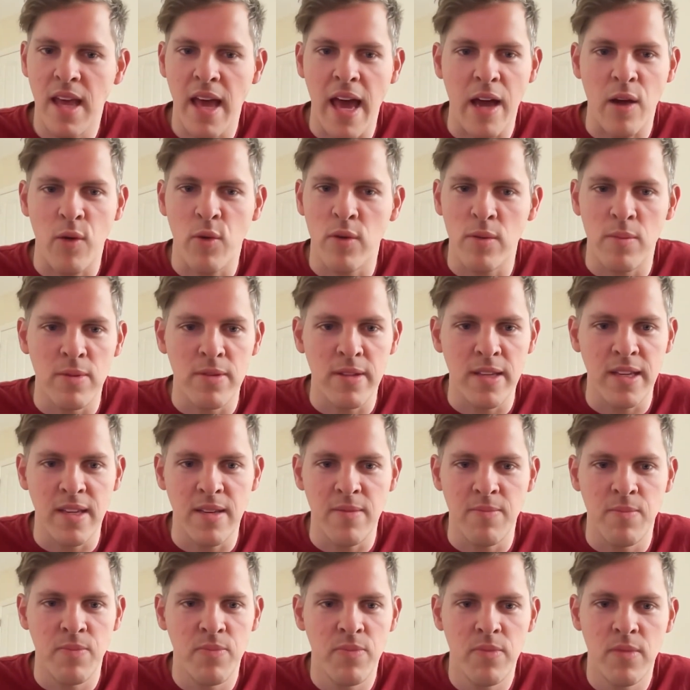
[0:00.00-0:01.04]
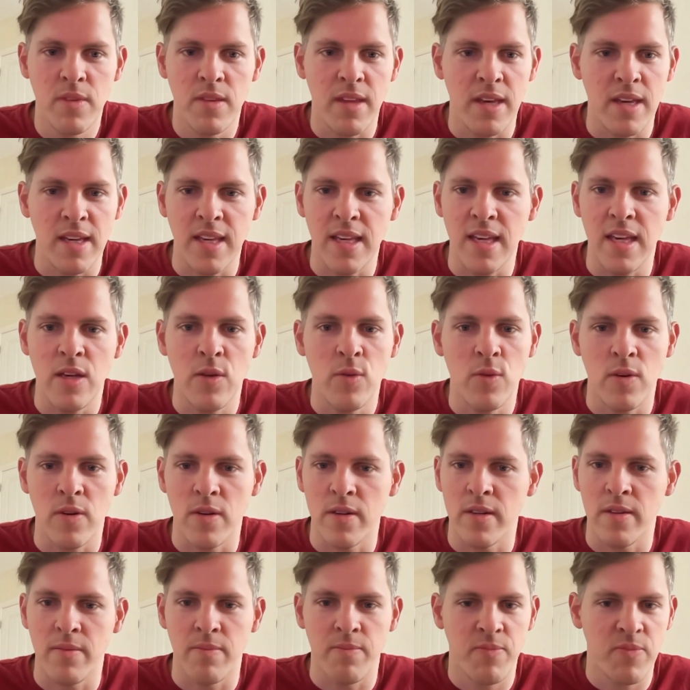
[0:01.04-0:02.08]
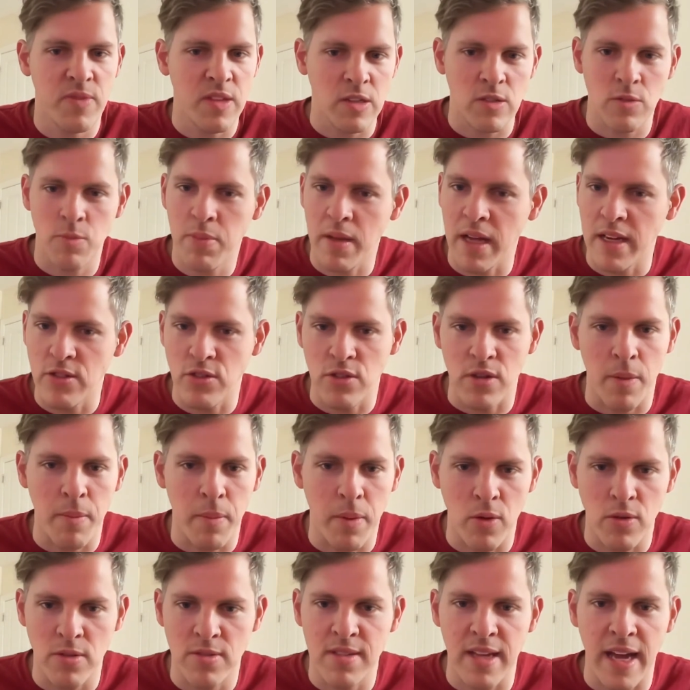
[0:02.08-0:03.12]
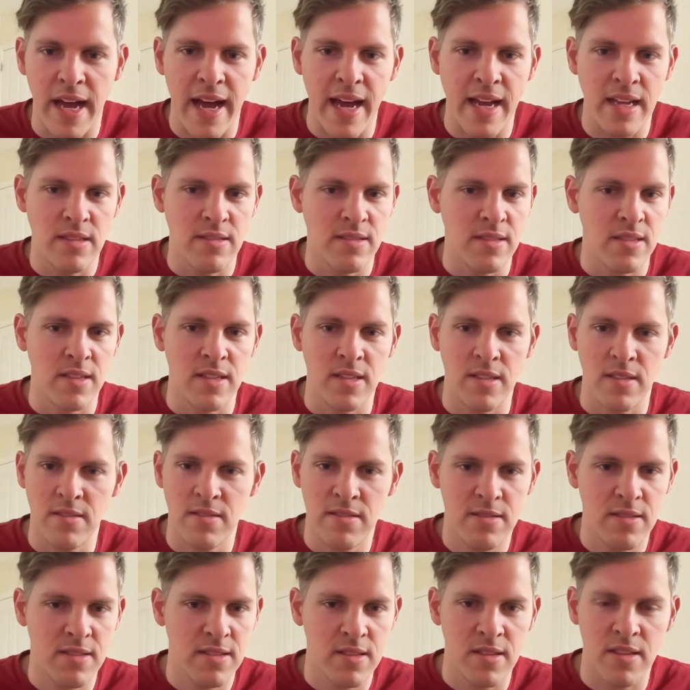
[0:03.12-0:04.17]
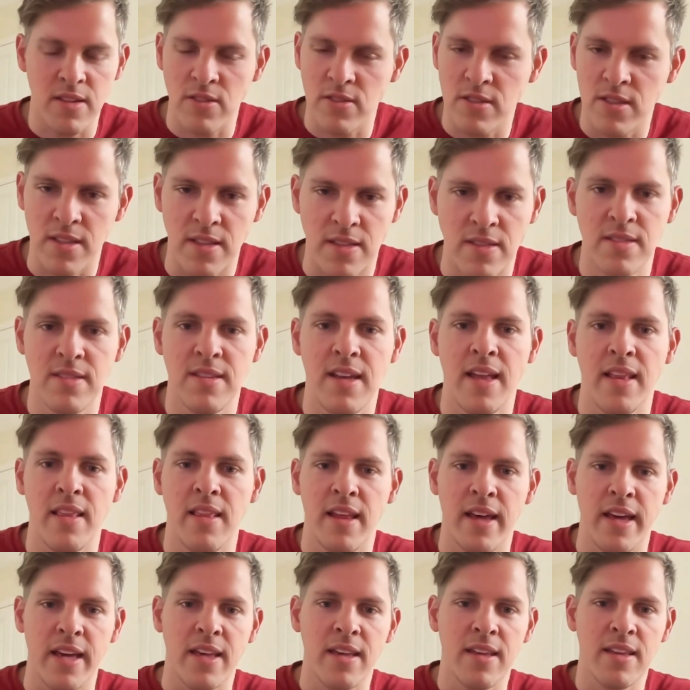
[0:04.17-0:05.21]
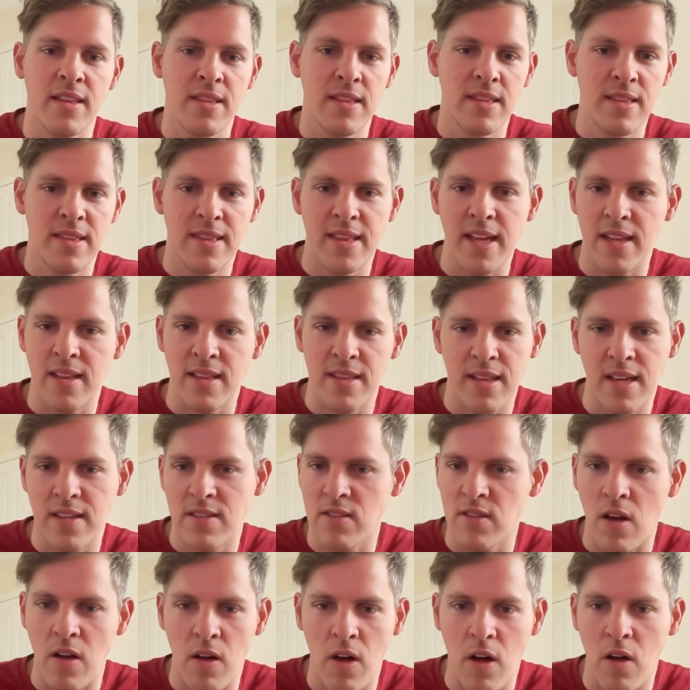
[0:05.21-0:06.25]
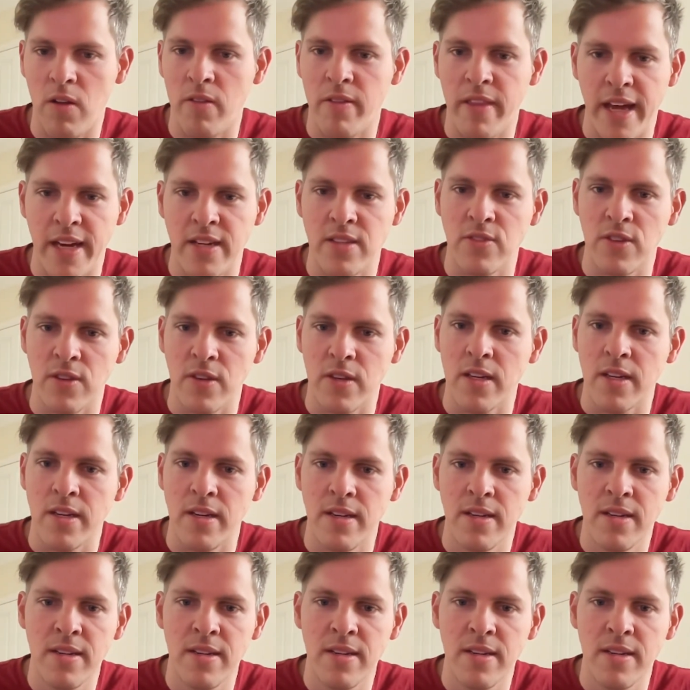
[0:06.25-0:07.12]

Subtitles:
equitably like equal and there's pleasure on both sides and there's consent, like that's all that is good.